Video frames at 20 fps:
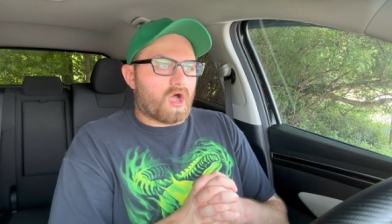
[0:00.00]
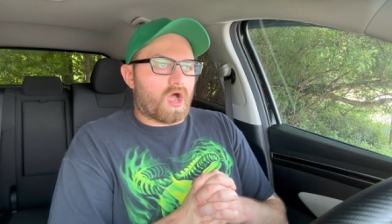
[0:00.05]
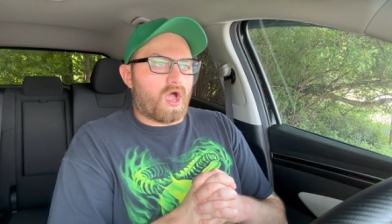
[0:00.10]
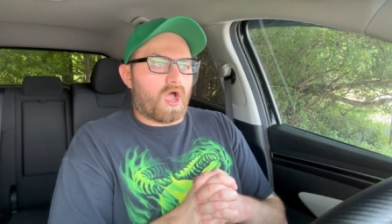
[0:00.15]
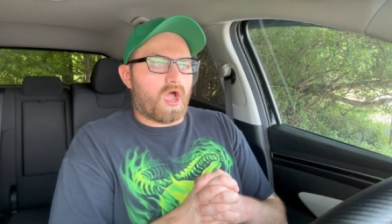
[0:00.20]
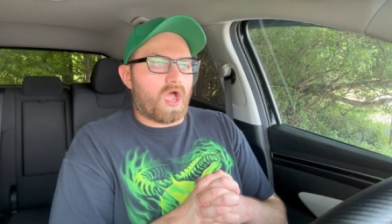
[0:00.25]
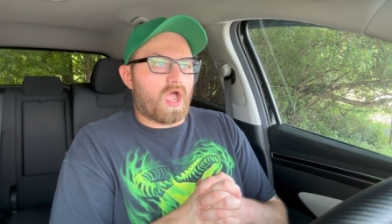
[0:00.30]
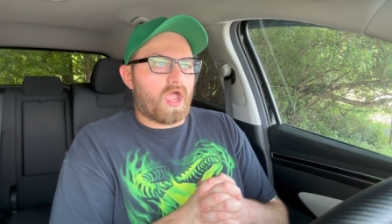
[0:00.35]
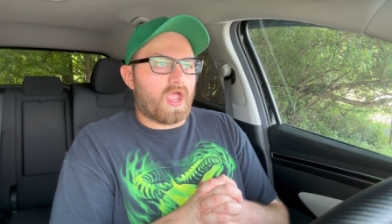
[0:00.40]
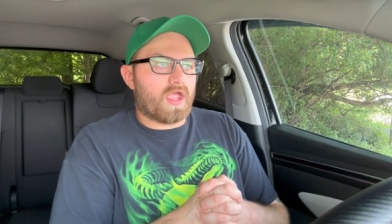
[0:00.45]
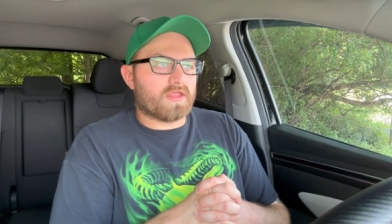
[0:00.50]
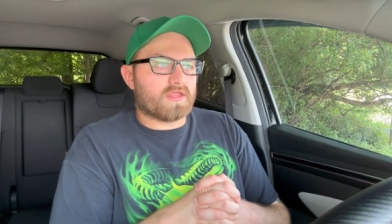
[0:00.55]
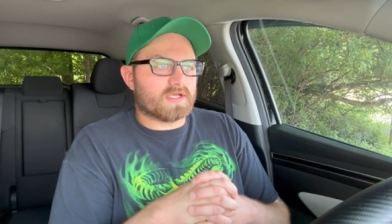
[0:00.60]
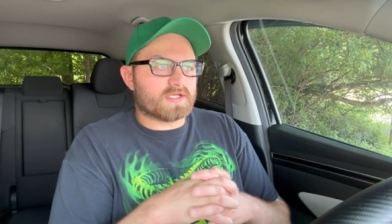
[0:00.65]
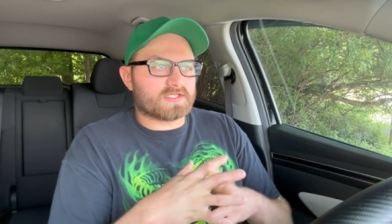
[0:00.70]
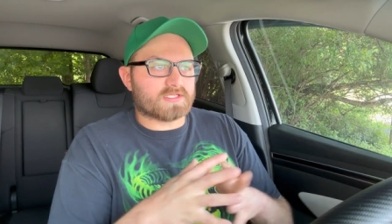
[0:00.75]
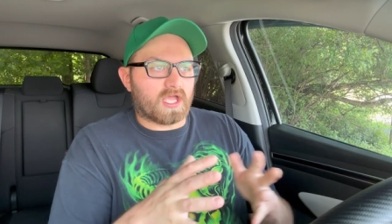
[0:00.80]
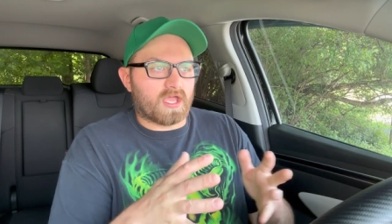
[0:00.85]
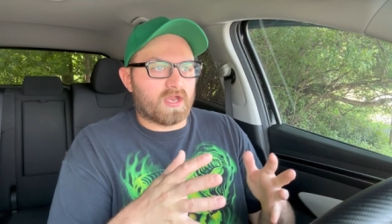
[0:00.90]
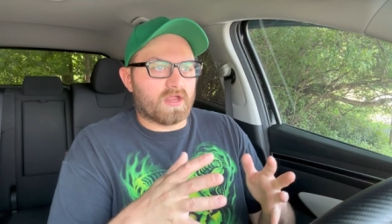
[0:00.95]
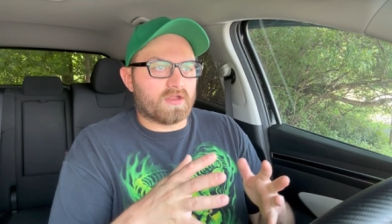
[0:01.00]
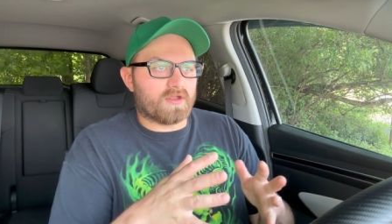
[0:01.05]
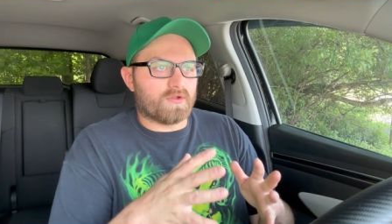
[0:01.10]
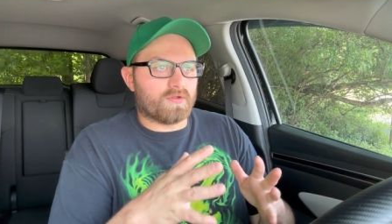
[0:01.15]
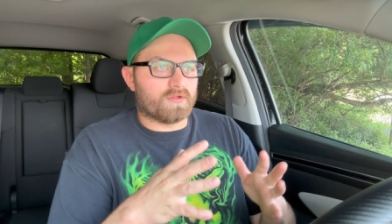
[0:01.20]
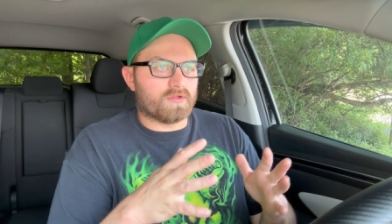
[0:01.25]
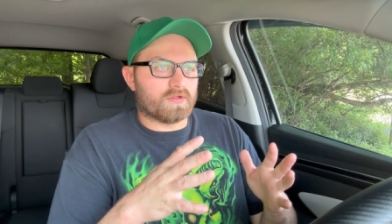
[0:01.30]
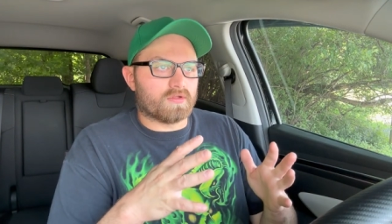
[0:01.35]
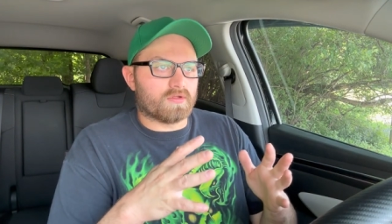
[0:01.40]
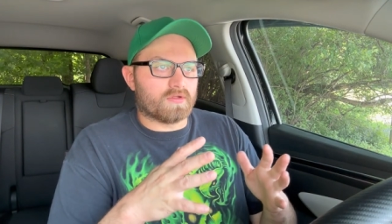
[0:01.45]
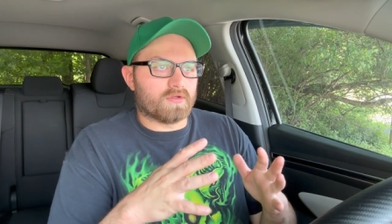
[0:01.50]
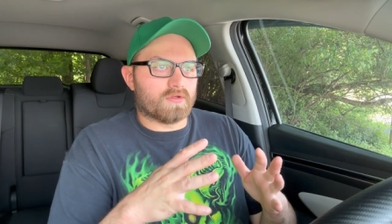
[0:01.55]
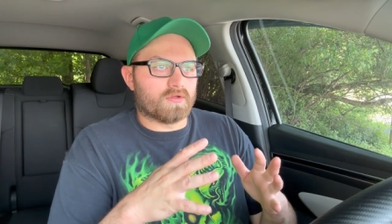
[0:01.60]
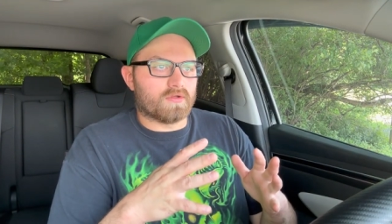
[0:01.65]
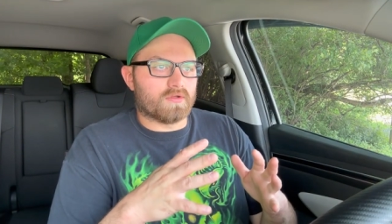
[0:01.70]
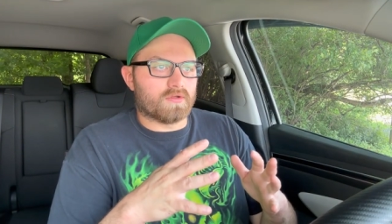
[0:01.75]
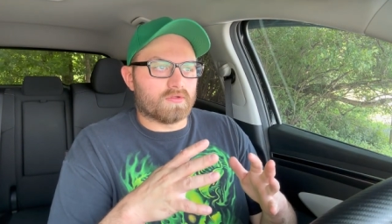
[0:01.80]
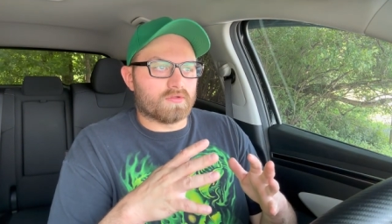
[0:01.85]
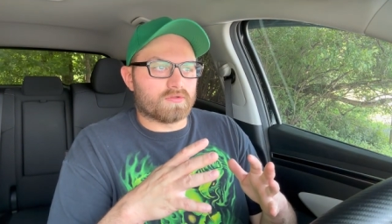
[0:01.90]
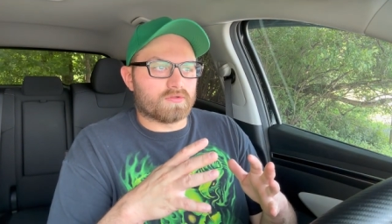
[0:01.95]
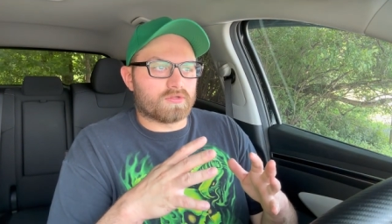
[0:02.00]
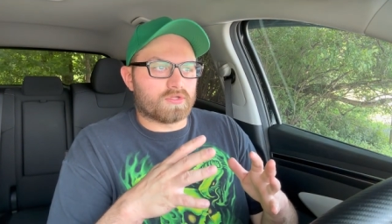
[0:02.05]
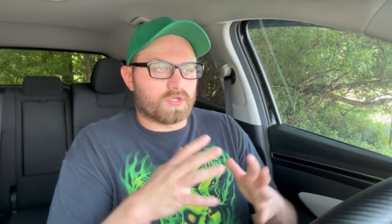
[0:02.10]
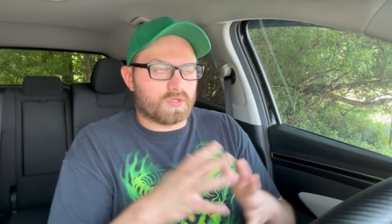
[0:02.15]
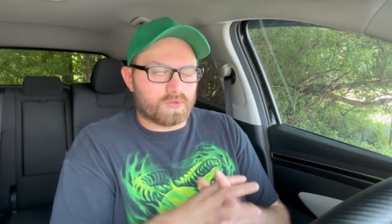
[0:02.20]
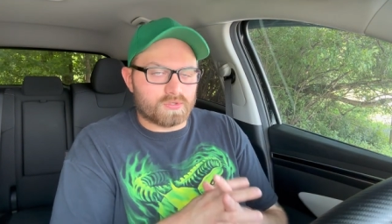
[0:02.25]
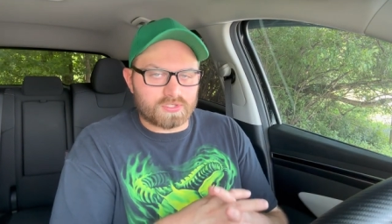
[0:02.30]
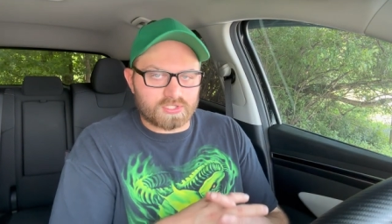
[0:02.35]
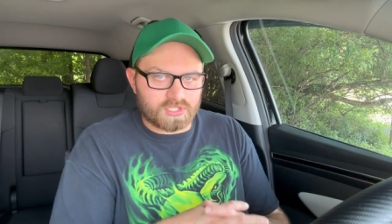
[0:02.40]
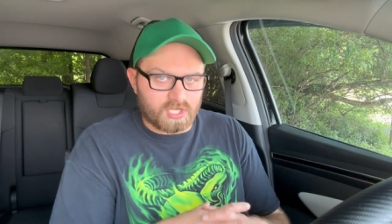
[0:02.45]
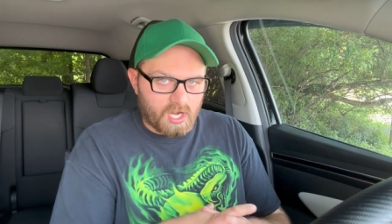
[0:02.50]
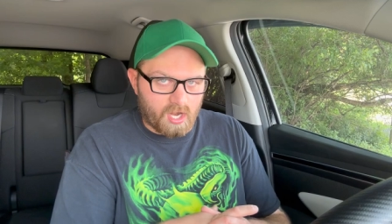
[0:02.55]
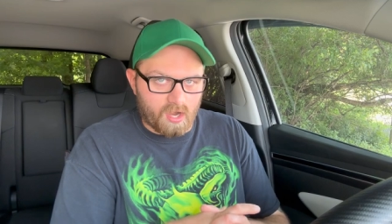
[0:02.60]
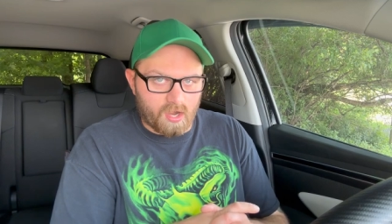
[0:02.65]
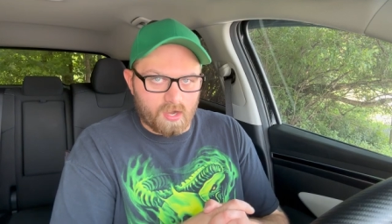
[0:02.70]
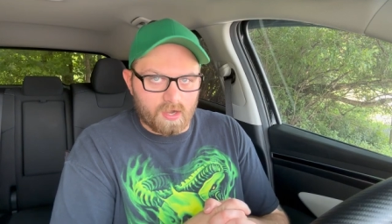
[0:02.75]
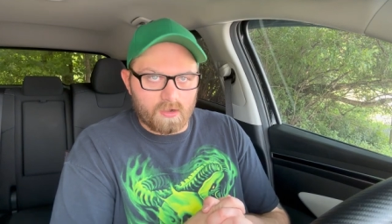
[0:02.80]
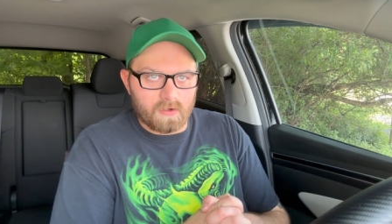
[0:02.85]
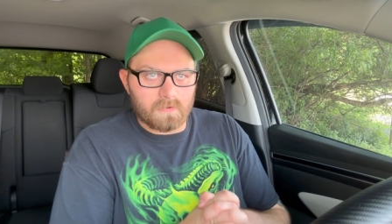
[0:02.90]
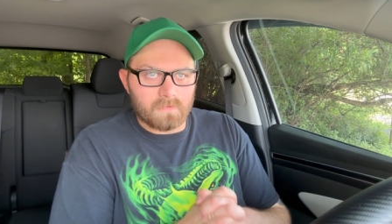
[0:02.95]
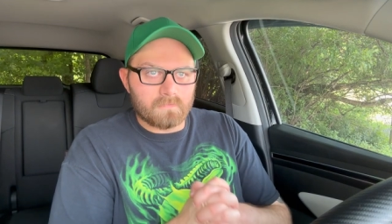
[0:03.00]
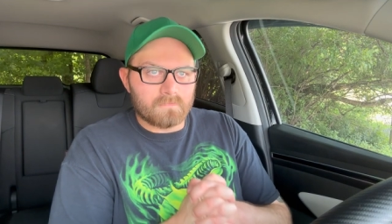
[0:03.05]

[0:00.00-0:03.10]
I decided to share